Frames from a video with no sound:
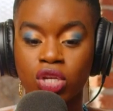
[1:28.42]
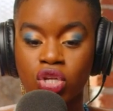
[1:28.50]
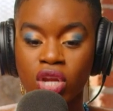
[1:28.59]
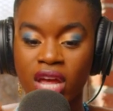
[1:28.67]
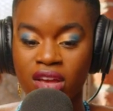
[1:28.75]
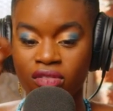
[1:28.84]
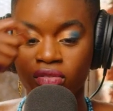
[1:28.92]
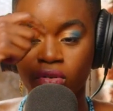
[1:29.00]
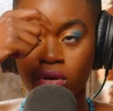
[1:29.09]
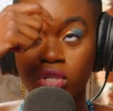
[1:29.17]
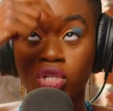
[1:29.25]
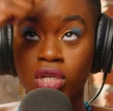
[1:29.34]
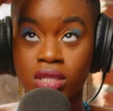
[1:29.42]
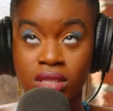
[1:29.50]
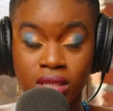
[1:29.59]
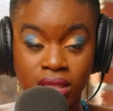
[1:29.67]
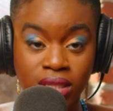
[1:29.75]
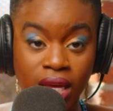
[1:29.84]
shave just
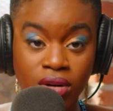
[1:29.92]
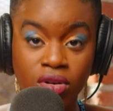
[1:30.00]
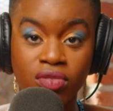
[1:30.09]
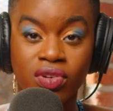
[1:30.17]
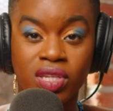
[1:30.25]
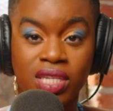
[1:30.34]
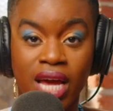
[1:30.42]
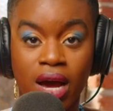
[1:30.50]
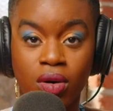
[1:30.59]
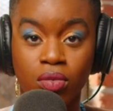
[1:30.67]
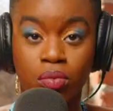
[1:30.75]
the center of it down